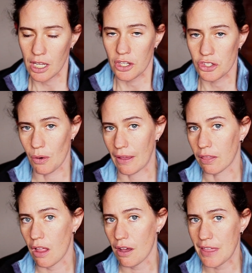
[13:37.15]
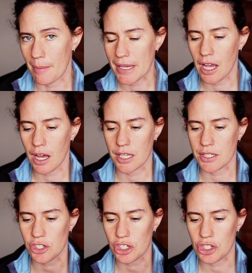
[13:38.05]
So I love that because
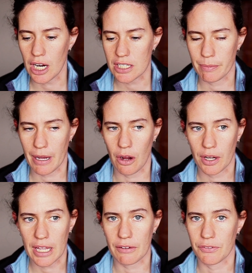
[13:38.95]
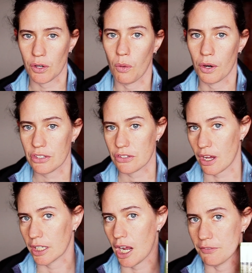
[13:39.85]
she talks about if your horse is
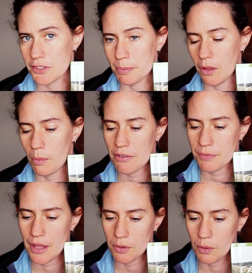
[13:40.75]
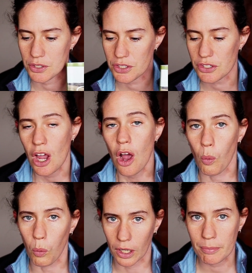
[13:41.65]
uncomfortable away from the other horses,
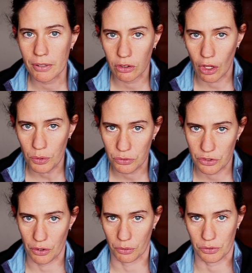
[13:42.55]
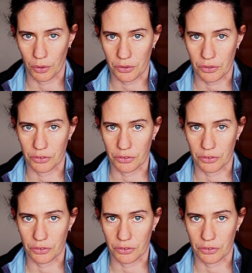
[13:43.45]
work them close to those horses.